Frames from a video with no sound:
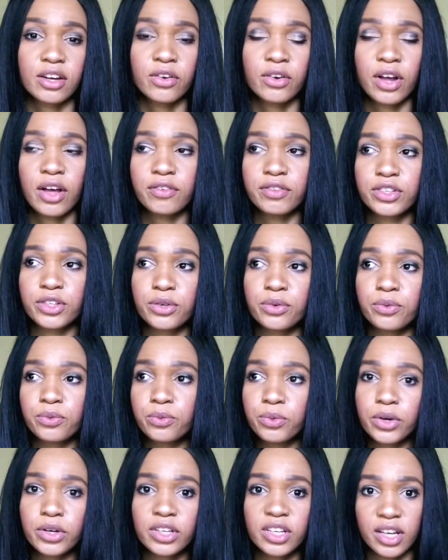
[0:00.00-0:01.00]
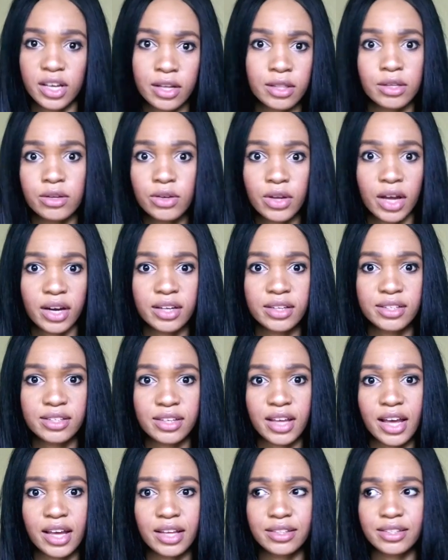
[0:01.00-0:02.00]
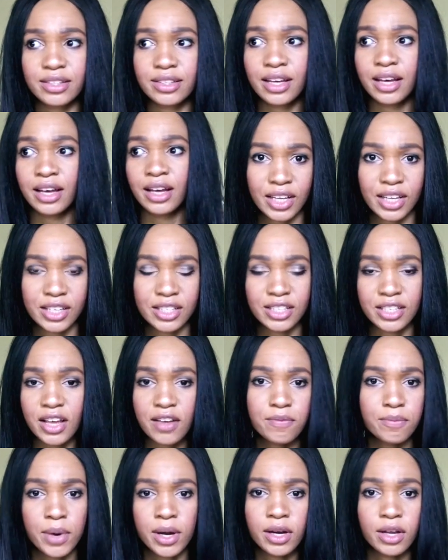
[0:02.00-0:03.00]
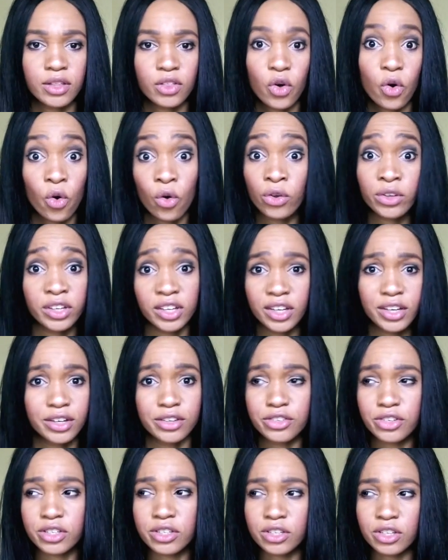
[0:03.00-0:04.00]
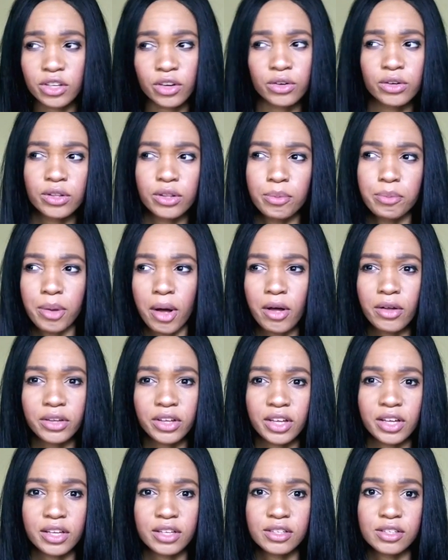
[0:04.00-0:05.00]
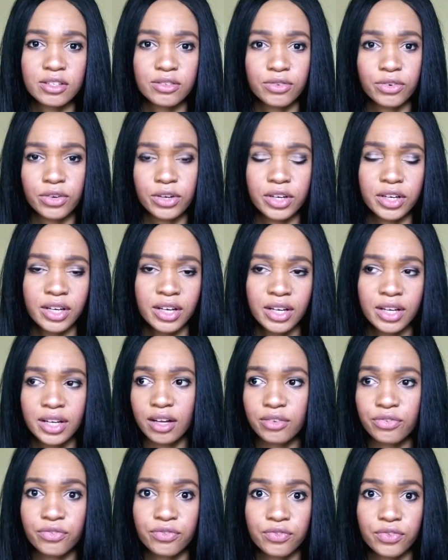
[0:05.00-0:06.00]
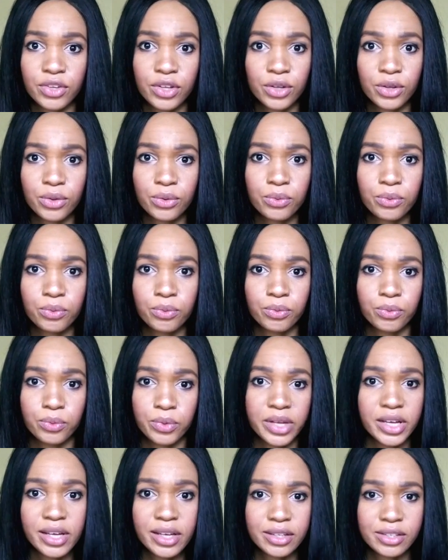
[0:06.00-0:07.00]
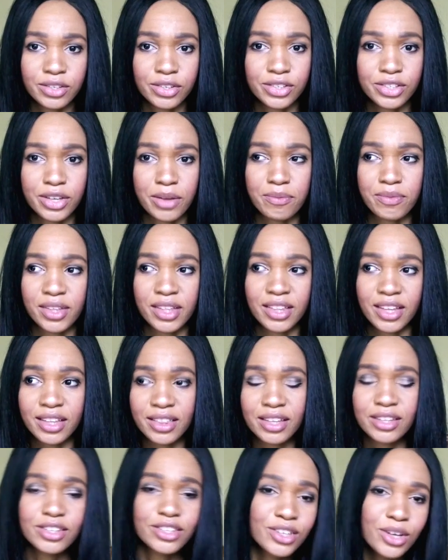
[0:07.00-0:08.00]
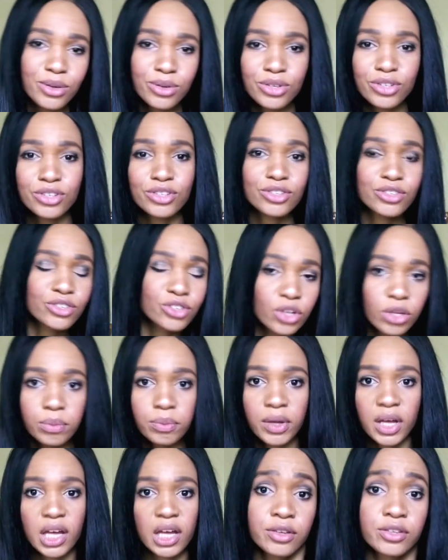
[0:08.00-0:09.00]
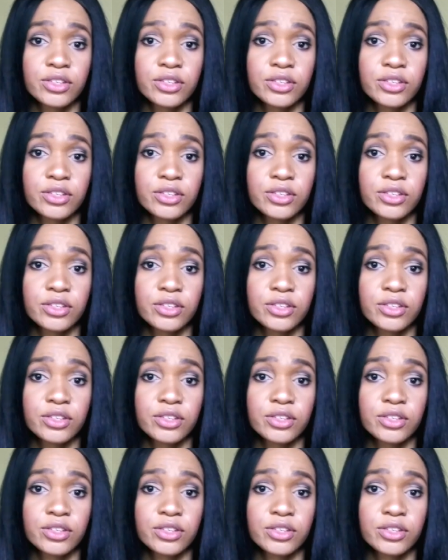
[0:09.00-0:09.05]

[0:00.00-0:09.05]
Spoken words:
I don't have to work in the United States and save money the whole year just to go to the Balkans for a few weeks or something. Like, that's so stupid.